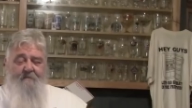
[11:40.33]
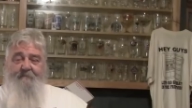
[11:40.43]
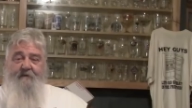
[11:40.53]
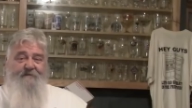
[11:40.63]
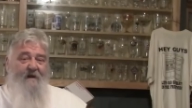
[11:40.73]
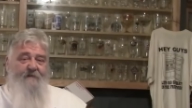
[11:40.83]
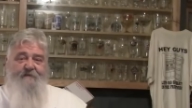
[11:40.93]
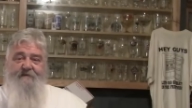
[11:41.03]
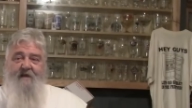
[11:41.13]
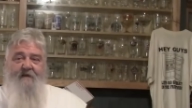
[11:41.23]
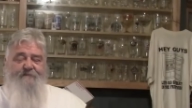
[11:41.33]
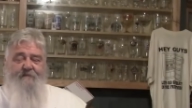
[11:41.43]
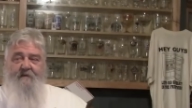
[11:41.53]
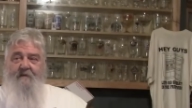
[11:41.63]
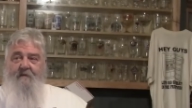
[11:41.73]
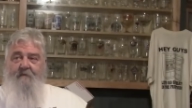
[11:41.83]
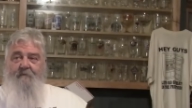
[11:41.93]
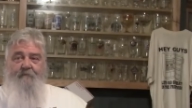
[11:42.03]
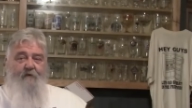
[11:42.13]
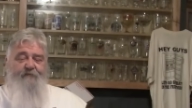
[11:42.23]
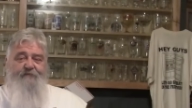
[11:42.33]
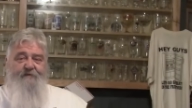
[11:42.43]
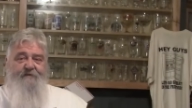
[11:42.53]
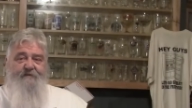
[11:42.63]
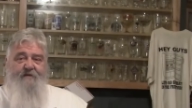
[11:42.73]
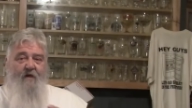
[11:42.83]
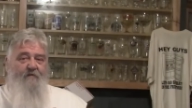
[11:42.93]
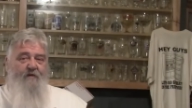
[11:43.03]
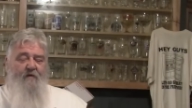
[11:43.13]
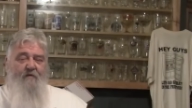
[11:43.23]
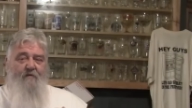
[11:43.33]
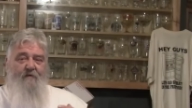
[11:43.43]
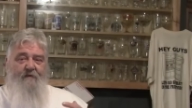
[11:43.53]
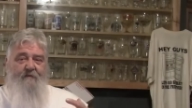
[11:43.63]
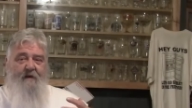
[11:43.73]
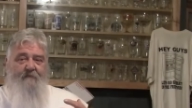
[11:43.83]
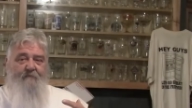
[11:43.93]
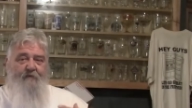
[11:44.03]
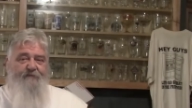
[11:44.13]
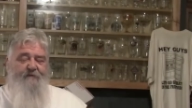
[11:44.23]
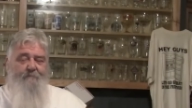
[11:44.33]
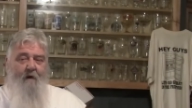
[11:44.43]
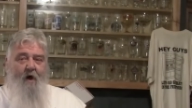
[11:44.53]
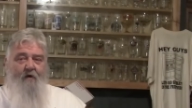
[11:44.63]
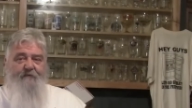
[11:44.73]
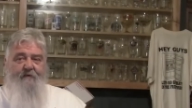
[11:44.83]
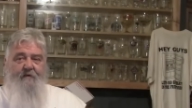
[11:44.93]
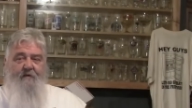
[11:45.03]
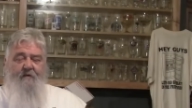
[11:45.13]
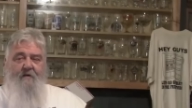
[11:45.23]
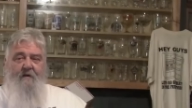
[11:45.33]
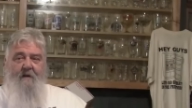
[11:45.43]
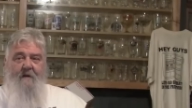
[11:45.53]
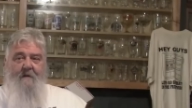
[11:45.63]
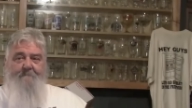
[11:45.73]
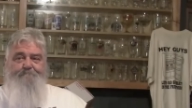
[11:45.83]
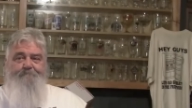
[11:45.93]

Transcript: very tasty, nice roasted cocoa and, and roasted malt. Uh,